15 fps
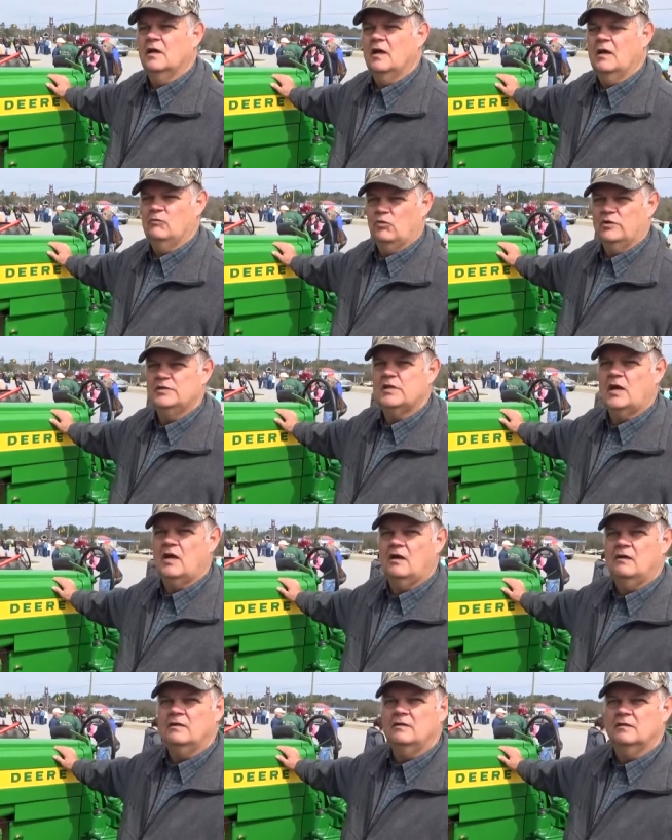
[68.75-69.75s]
I'm
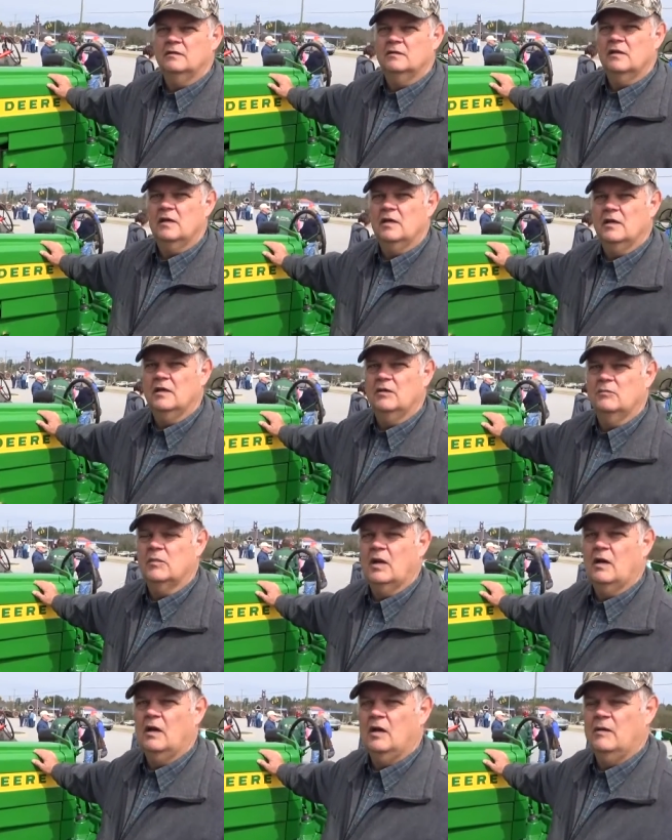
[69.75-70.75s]
retired, and
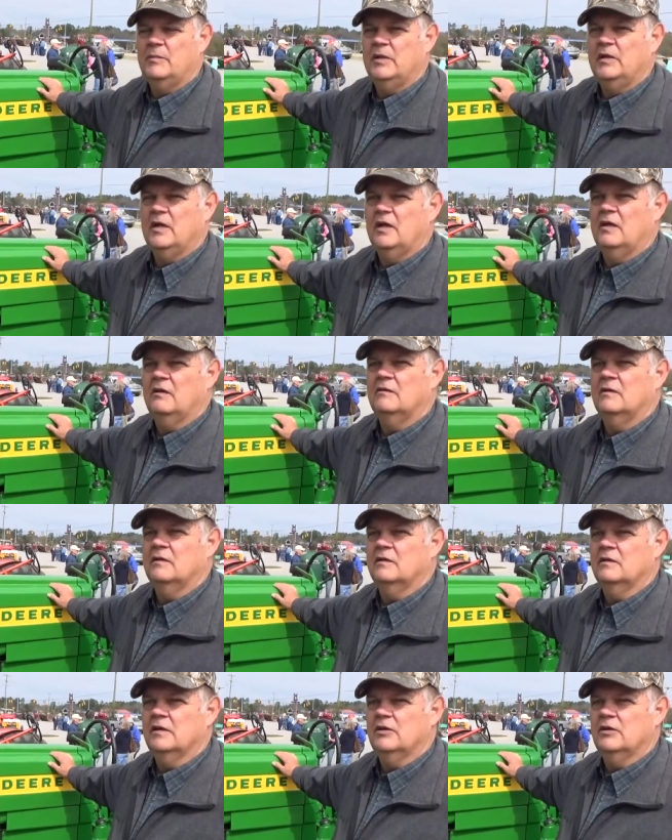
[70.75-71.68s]
my hobby now uh,